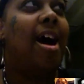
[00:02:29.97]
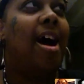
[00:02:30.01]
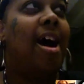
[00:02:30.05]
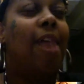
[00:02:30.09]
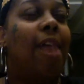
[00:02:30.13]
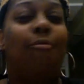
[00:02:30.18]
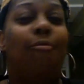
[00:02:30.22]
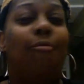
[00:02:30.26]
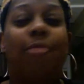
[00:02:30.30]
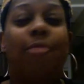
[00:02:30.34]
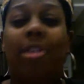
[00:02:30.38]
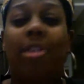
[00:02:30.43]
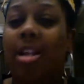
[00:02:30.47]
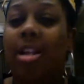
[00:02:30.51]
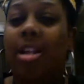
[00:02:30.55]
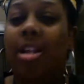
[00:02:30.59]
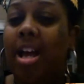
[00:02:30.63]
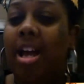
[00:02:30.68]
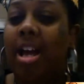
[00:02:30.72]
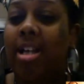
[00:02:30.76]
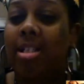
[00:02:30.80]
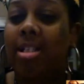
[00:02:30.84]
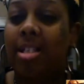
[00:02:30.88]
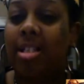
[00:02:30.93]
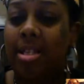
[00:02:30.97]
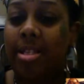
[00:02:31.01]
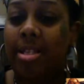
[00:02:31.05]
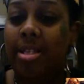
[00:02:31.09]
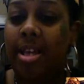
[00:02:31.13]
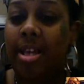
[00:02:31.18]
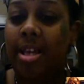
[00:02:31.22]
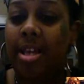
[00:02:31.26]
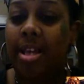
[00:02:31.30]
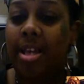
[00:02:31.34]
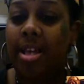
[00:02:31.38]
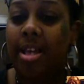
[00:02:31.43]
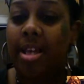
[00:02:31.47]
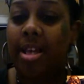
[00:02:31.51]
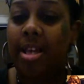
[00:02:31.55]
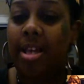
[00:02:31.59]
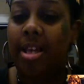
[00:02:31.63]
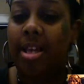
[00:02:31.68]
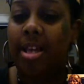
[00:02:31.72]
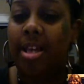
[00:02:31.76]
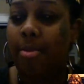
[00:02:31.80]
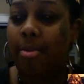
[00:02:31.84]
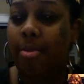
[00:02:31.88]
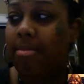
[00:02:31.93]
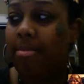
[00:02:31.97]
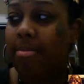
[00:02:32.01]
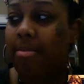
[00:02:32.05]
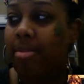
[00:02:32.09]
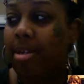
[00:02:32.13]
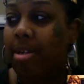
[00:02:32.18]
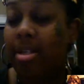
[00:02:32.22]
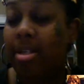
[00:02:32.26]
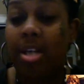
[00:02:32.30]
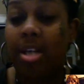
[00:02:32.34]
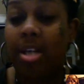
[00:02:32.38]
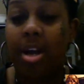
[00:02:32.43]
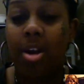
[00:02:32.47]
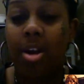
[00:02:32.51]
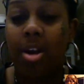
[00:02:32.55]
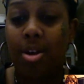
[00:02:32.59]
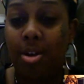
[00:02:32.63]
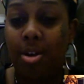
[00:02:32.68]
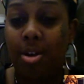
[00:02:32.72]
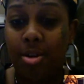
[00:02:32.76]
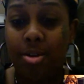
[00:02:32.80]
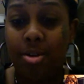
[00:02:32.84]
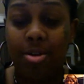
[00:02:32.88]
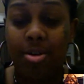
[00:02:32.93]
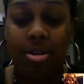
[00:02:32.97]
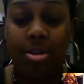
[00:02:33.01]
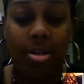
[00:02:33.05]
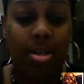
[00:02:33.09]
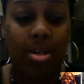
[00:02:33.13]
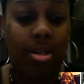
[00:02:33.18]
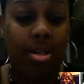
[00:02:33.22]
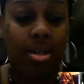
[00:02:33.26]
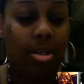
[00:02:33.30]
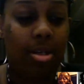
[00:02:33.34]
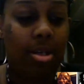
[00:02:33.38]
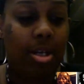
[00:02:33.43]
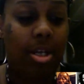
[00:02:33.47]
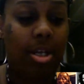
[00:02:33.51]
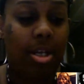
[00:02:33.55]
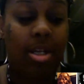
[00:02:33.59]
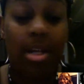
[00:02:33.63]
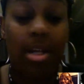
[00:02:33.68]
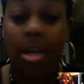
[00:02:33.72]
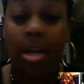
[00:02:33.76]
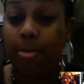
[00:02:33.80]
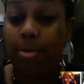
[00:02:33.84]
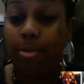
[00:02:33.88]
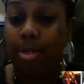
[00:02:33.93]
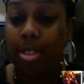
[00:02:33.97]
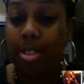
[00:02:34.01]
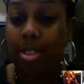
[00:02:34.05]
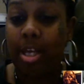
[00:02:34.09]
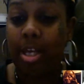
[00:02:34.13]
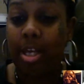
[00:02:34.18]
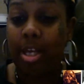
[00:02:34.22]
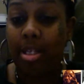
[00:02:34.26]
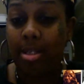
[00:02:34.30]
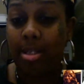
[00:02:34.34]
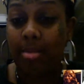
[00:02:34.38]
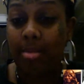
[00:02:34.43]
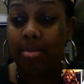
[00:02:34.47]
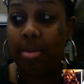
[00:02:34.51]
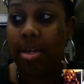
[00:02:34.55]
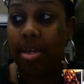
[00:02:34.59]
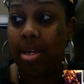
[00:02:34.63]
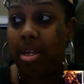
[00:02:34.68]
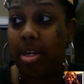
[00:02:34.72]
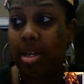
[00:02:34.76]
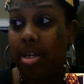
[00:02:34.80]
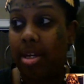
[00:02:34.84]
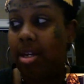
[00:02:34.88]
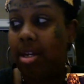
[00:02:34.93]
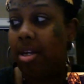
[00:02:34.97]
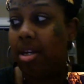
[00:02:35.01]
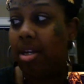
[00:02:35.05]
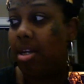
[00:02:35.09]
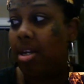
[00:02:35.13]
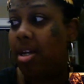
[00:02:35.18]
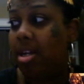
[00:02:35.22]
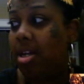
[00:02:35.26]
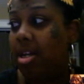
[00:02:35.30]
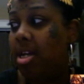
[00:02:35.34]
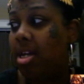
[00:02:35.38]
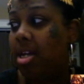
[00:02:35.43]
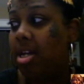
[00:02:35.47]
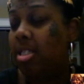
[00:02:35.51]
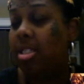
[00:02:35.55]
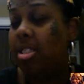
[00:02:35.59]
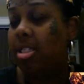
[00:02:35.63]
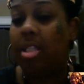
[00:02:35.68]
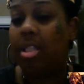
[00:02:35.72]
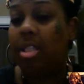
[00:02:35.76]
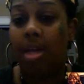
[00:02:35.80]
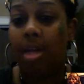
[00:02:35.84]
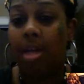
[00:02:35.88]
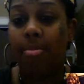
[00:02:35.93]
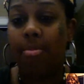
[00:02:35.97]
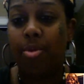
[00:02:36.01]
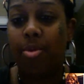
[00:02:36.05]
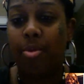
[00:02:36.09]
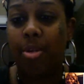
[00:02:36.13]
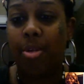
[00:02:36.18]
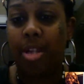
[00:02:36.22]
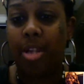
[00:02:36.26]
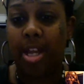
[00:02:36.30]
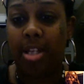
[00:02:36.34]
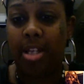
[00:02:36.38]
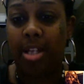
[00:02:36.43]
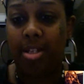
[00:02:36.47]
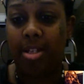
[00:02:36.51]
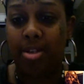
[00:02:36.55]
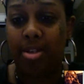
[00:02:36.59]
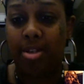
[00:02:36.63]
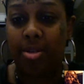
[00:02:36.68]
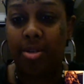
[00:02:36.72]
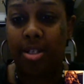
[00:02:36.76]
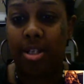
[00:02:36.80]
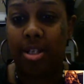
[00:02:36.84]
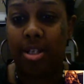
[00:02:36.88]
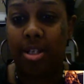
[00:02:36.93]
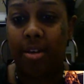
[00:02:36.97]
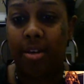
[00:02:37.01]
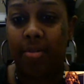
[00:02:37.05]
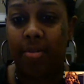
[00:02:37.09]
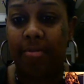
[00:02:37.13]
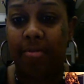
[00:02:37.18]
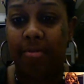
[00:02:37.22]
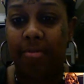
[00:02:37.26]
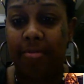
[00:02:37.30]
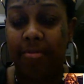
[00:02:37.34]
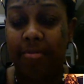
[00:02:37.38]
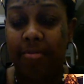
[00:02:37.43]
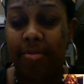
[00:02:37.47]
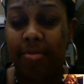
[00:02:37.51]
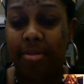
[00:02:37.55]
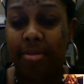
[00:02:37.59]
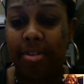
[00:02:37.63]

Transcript: I realized in that moment, because I heard Elegua say to me, stop doing that to yourself.